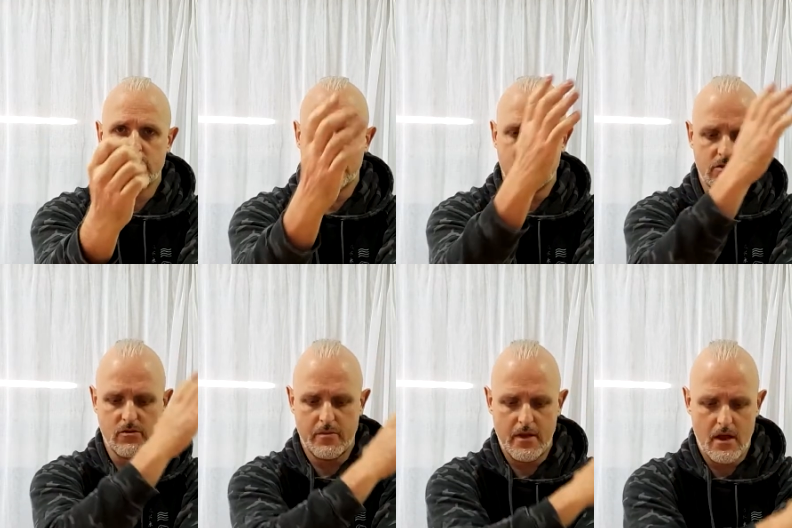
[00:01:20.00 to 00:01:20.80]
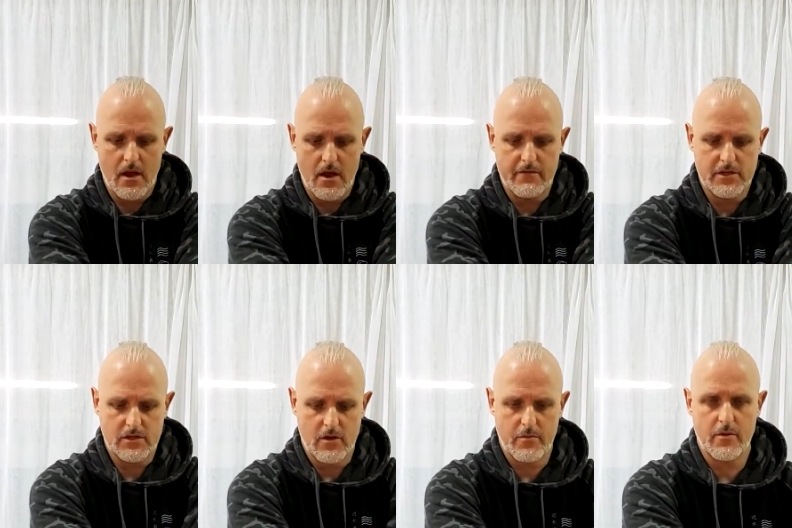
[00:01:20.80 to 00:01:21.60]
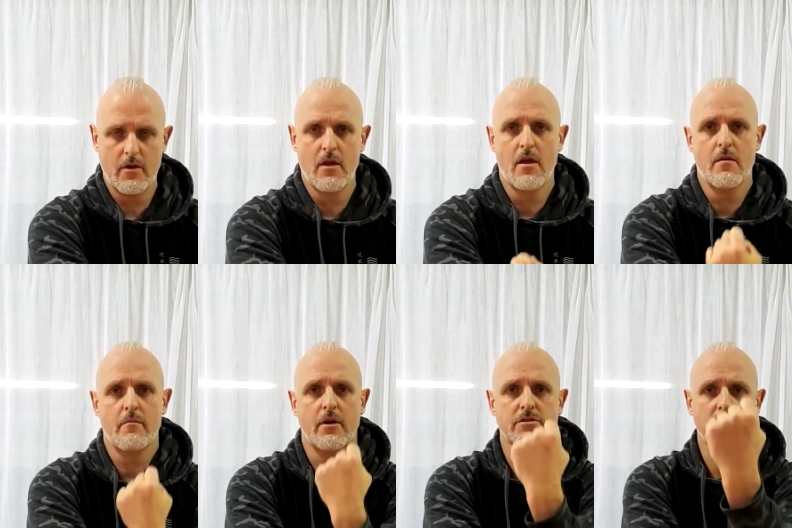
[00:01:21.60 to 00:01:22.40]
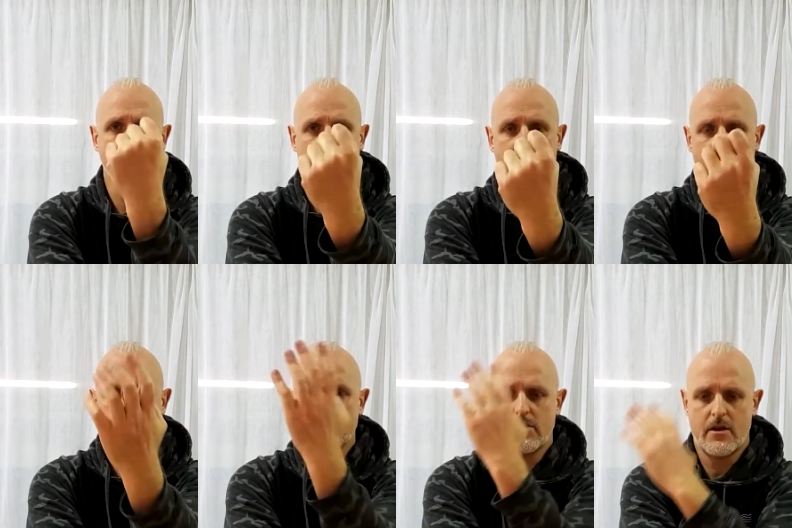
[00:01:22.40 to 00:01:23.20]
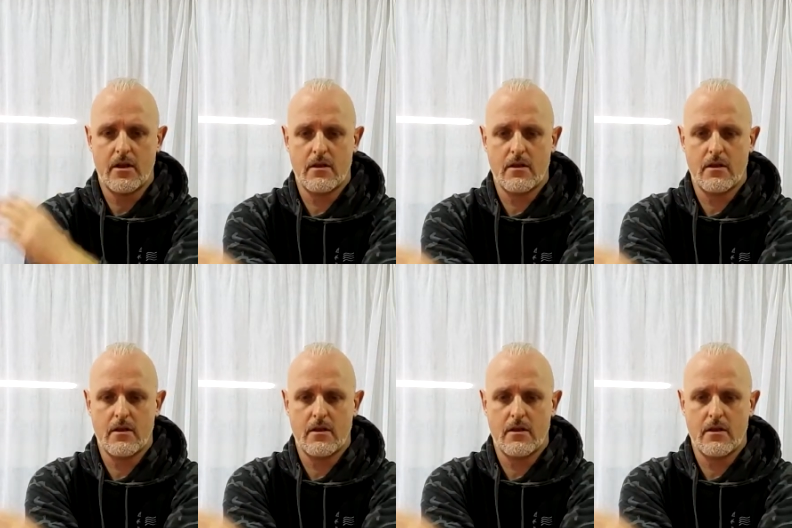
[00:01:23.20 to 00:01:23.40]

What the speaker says: So you're dropping over the top, punch comes up the inside.